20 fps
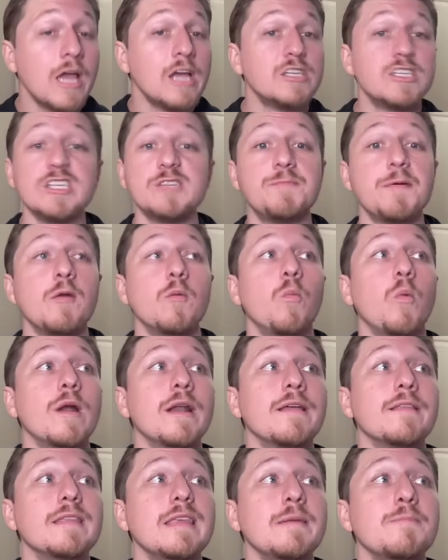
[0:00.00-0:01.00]
She's been one
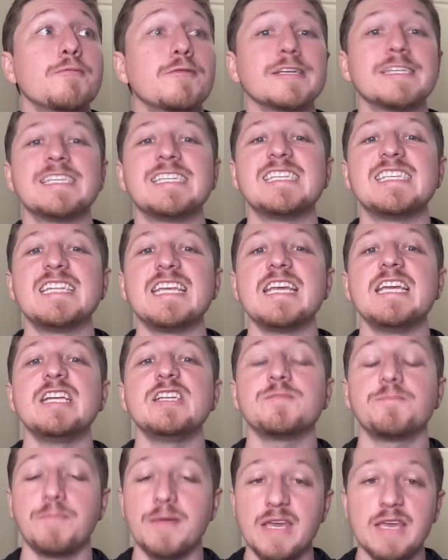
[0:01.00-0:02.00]
of the
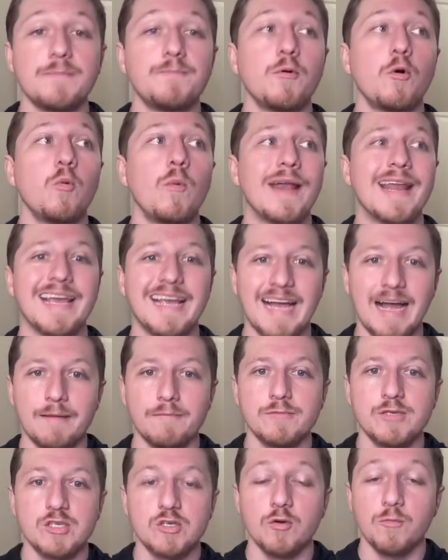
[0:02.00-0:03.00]
prestige people when it
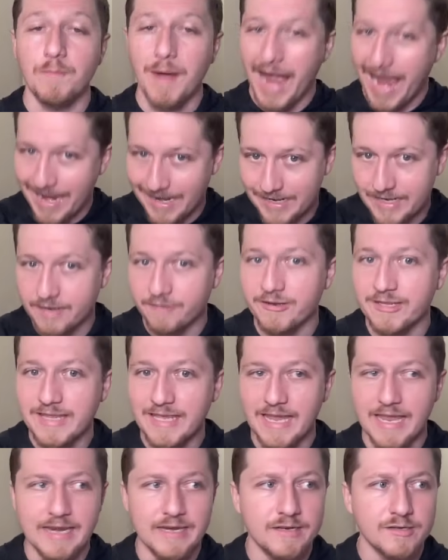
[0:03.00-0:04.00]
comes to pioneering the
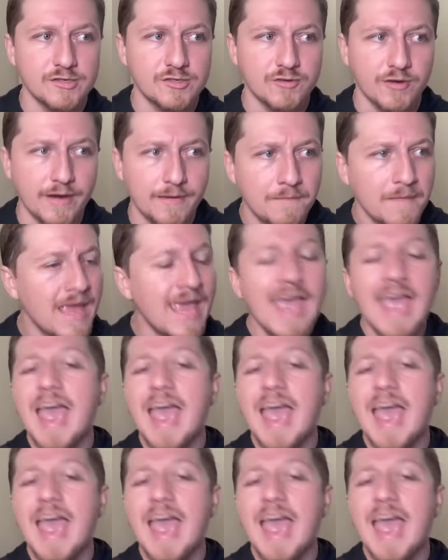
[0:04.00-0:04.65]
industry.